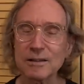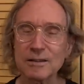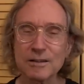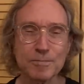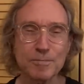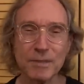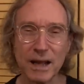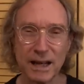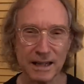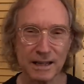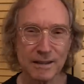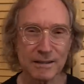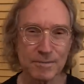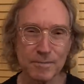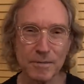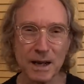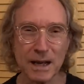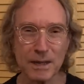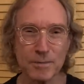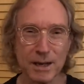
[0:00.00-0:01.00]
Many,
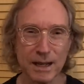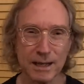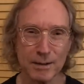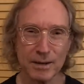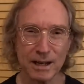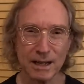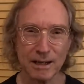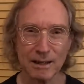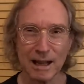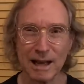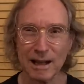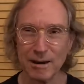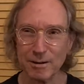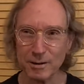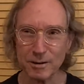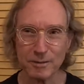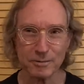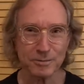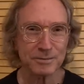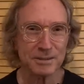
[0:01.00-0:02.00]
many, many, many. I don't
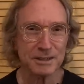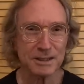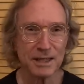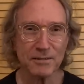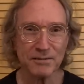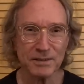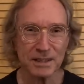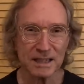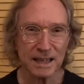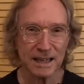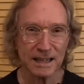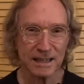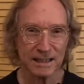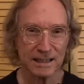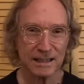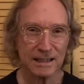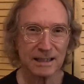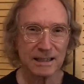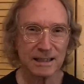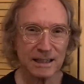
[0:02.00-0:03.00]
know. 70,
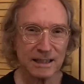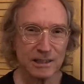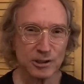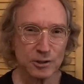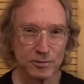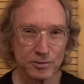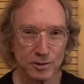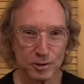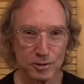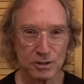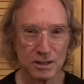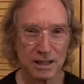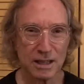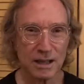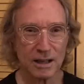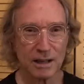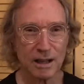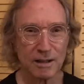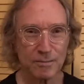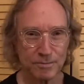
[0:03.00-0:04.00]
80 interviews.
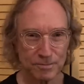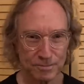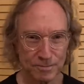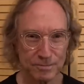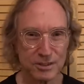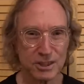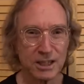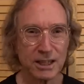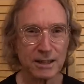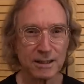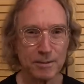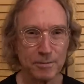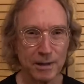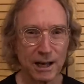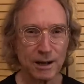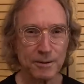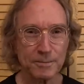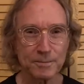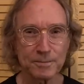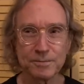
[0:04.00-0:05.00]
Check them
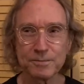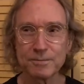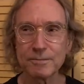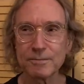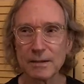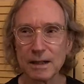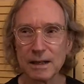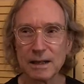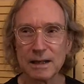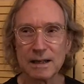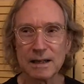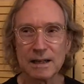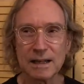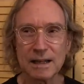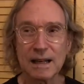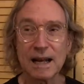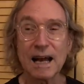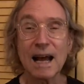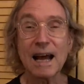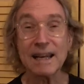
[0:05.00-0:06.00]
out.
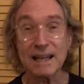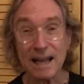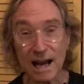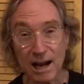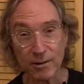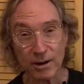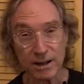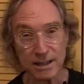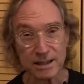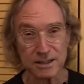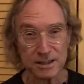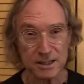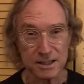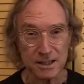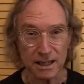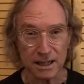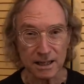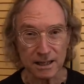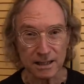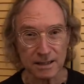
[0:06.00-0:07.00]
And now I can
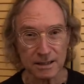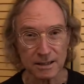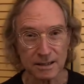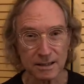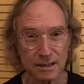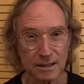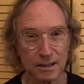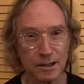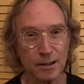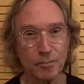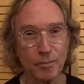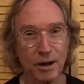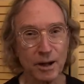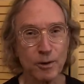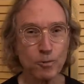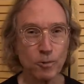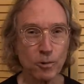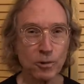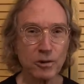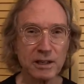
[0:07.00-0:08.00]
say, my
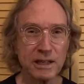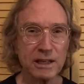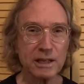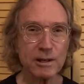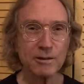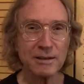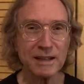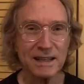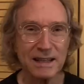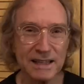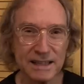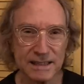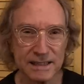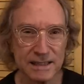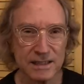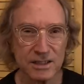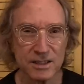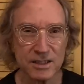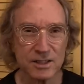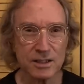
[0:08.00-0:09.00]
work here
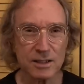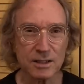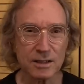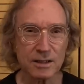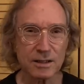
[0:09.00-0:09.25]
is